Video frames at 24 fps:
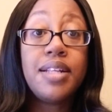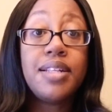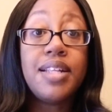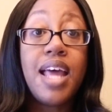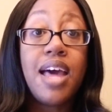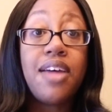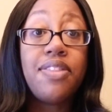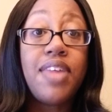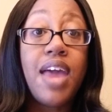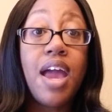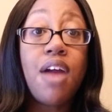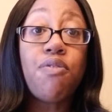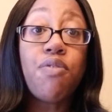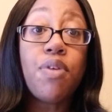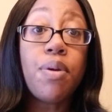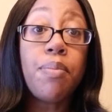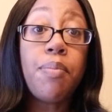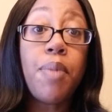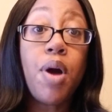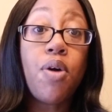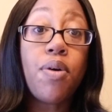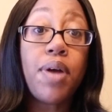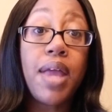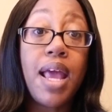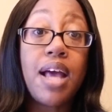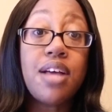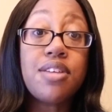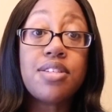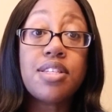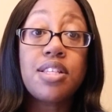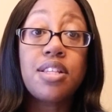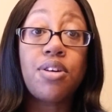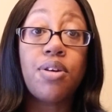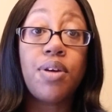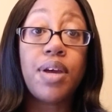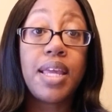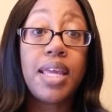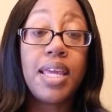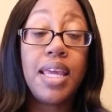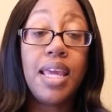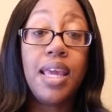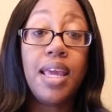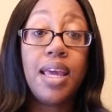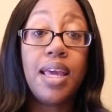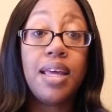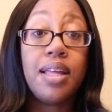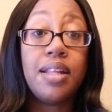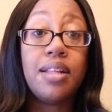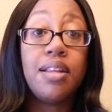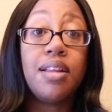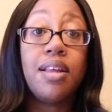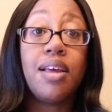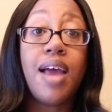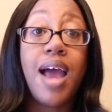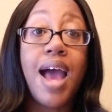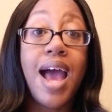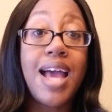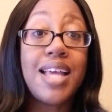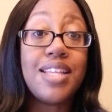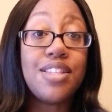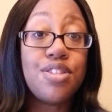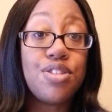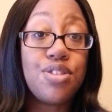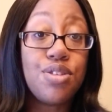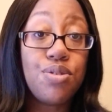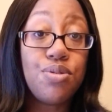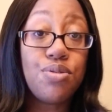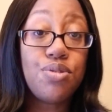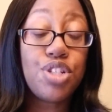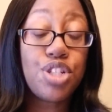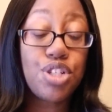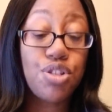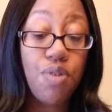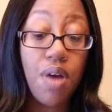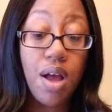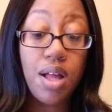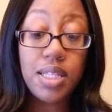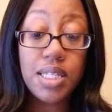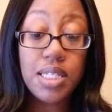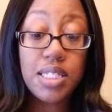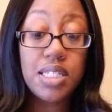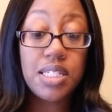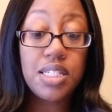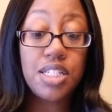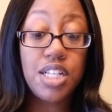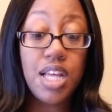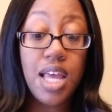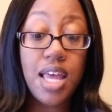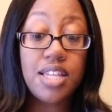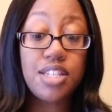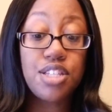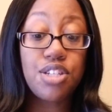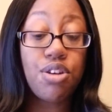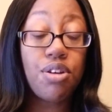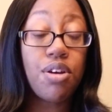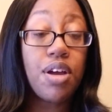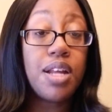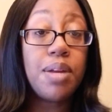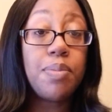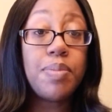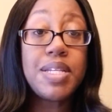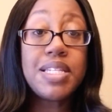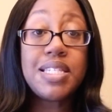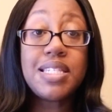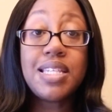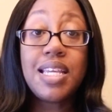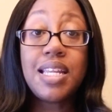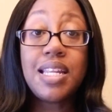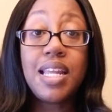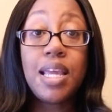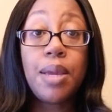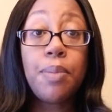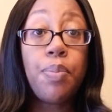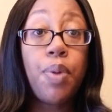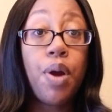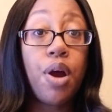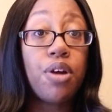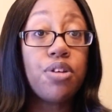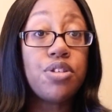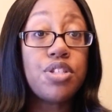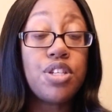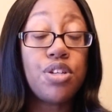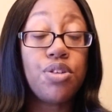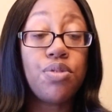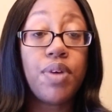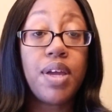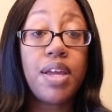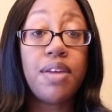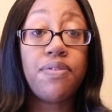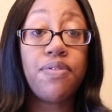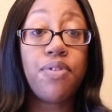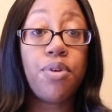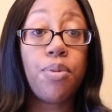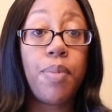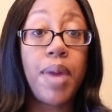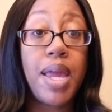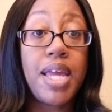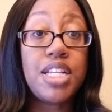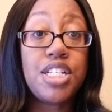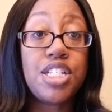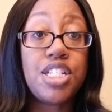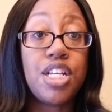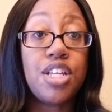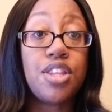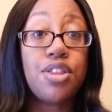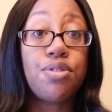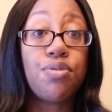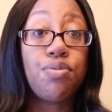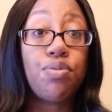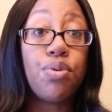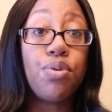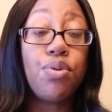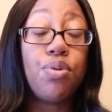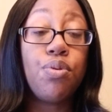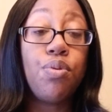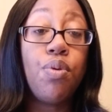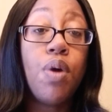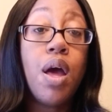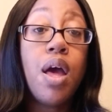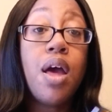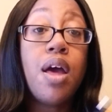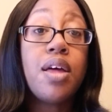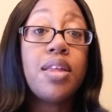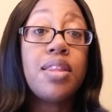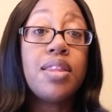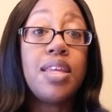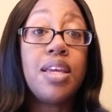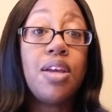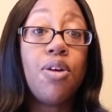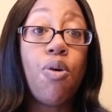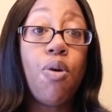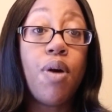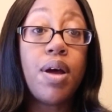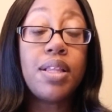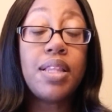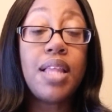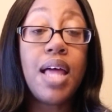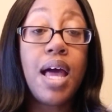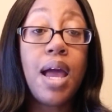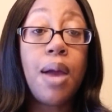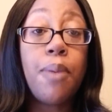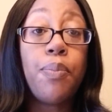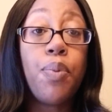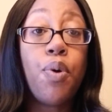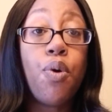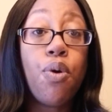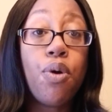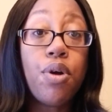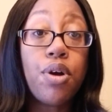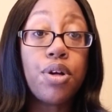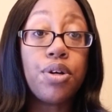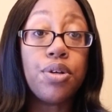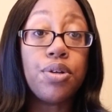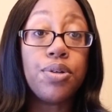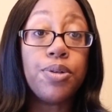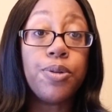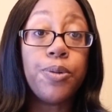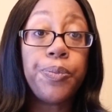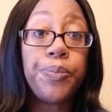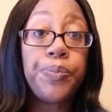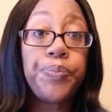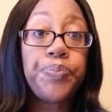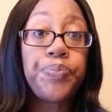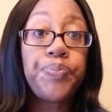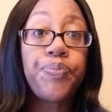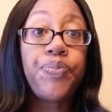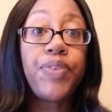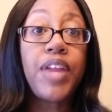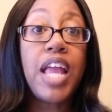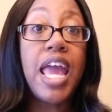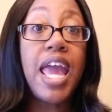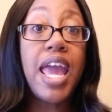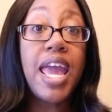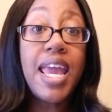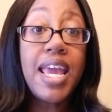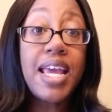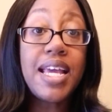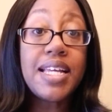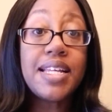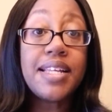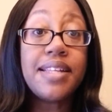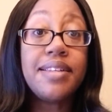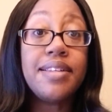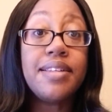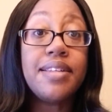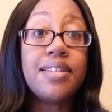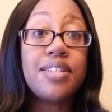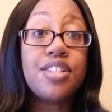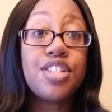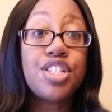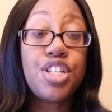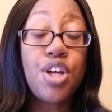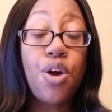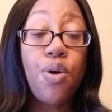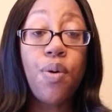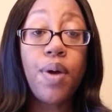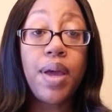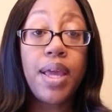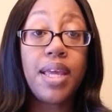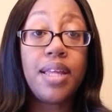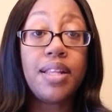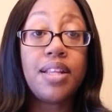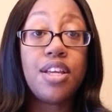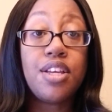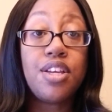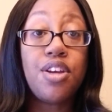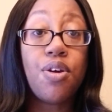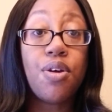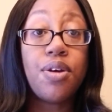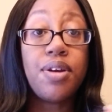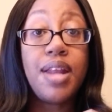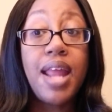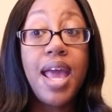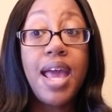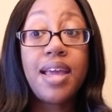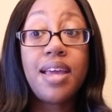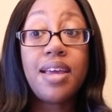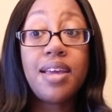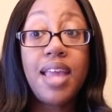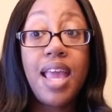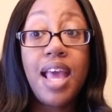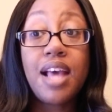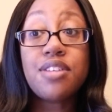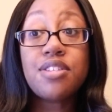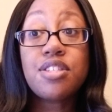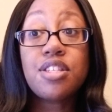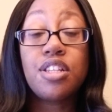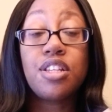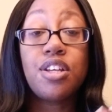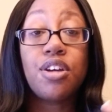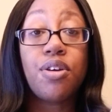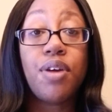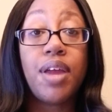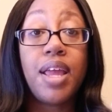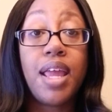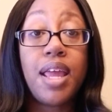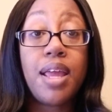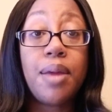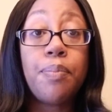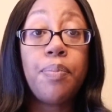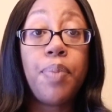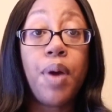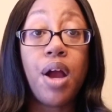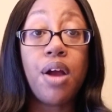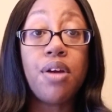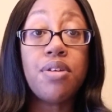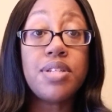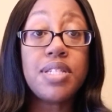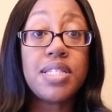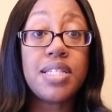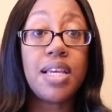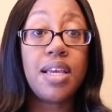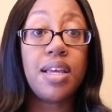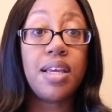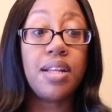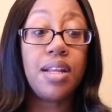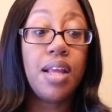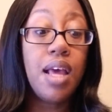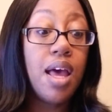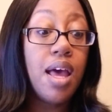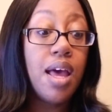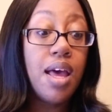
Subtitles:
Now that remote counselor, again, I do strongly suggest you're going to be sending personal information through the online portal and showing your Naca counselor in person,